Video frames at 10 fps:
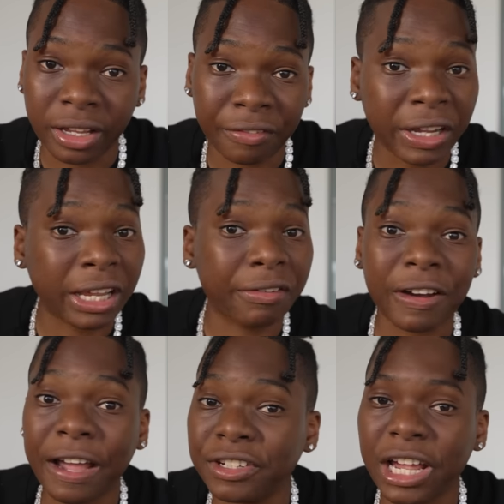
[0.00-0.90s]
If I get
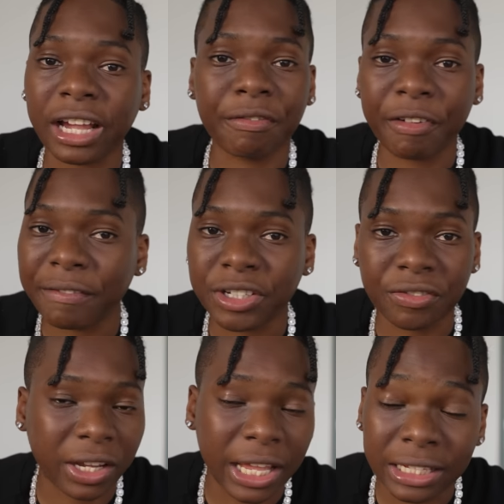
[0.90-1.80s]
5G, I get 5G. If
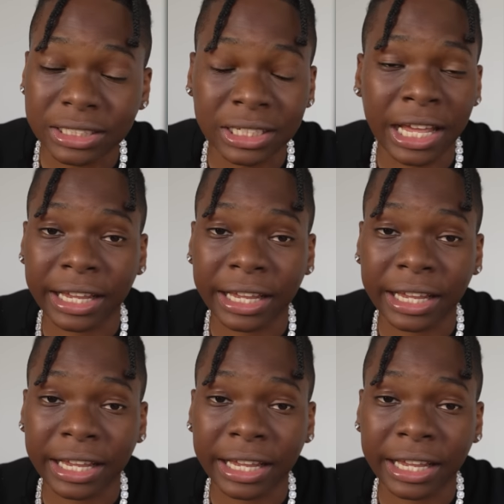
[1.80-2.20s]
I get LTE,